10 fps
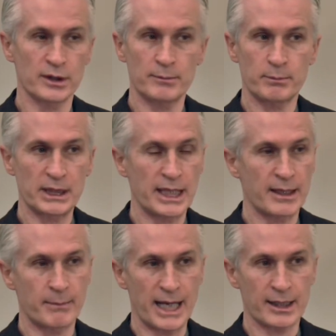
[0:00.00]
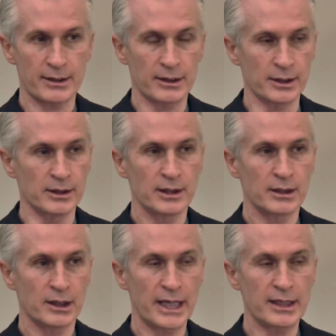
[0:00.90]
It began back in the
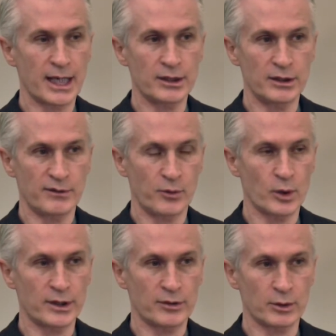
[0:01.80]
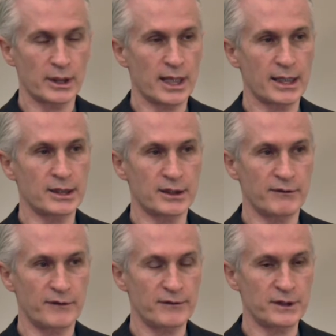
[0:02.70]
late 1940s, early
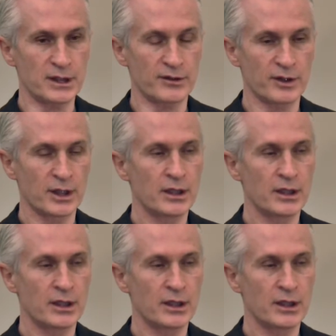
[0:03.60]
1950s.